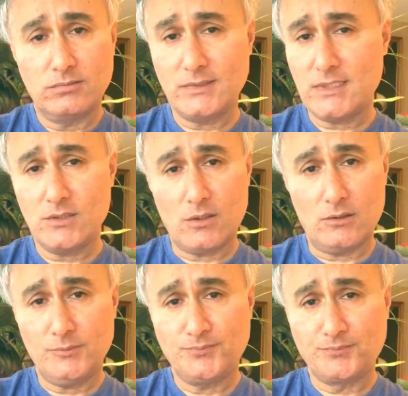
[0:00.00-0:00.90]
That's
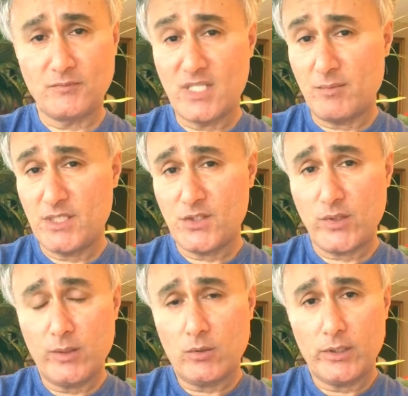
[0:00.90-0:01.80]
all.
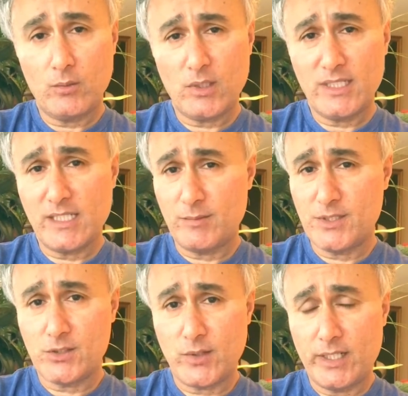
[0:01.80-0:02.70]
Demonstrate what you want to
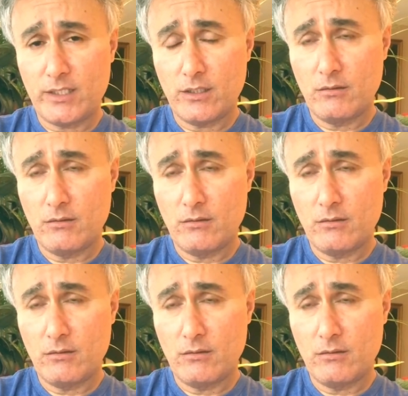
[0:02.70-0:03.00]
demonstrate.